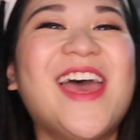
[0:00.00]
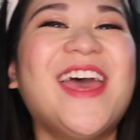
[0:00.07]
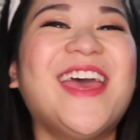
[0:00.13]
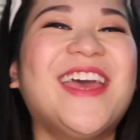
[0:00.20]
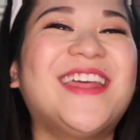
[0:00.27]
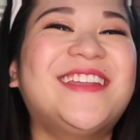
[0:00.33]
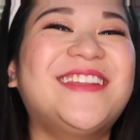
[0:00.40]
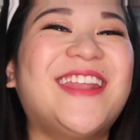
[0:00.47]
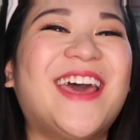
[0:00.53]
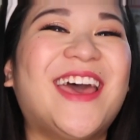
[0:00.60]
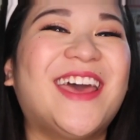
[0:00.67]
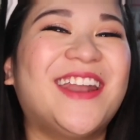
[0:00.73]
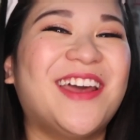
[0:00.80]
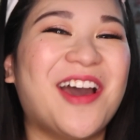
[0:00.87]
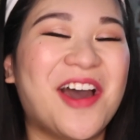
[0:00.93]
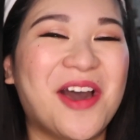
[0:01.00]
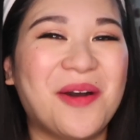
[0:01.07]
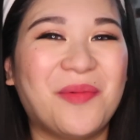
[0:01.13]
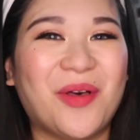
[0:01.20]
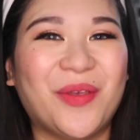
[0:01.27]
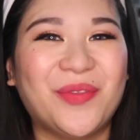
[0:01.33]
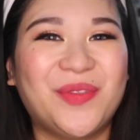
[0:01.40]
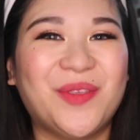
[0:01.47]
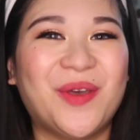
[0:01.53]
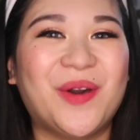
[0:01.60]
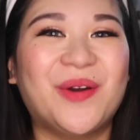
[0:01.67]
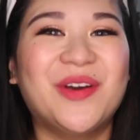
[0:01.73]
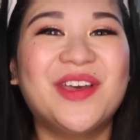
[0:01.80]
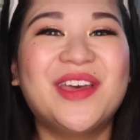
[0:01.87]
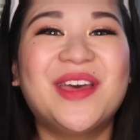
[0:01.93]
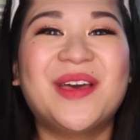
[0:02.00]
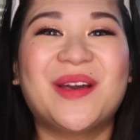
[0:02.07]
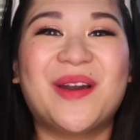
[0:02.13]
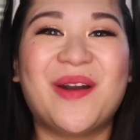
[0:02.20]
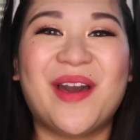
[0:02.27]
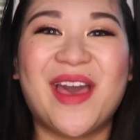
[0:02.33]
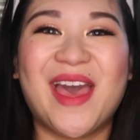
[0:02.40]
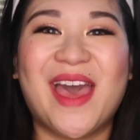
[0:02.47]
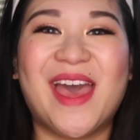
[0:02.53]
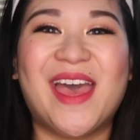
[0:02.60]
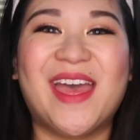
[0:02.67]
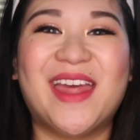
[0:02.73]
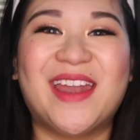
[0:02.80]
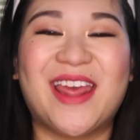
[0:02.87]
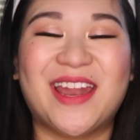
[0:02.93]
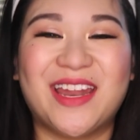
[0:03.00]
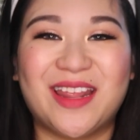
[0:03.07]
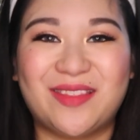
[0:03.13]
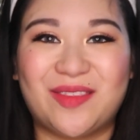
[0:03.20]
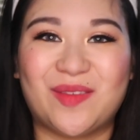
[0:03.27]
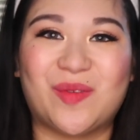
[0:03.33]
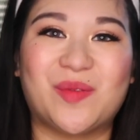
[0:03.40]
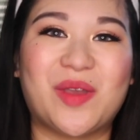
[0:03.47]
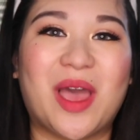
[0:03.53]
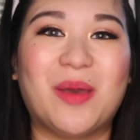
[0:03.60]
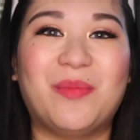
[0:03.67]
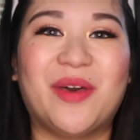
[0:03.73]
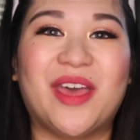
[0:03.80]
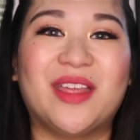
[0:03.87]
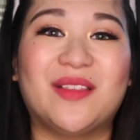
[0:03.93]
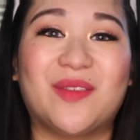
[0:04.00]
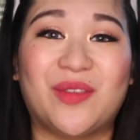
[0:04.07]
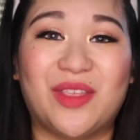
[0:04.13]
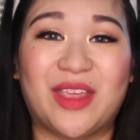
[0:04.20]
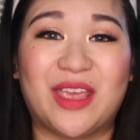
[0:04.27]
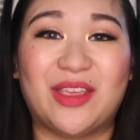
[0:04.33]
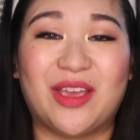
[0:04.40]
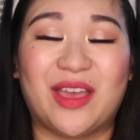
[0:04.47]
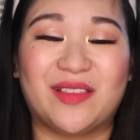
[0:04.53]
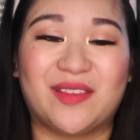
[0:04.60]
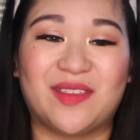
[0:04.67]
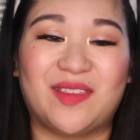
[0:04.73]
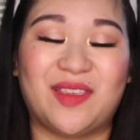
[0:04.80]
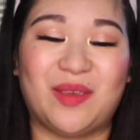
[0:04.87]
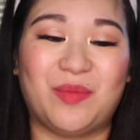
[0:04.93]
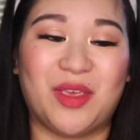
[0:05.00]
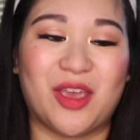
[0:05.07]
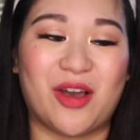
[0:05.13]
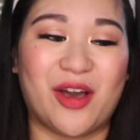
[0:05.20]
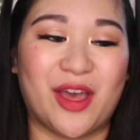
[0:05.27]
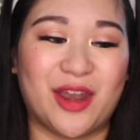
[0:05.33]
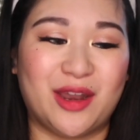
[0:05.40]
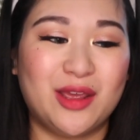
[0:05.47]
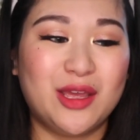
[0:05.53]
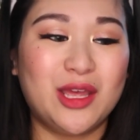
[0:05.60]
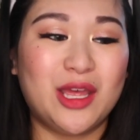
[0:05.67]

and then um, also go ahead and hit the subscribe button so that you guys can see me on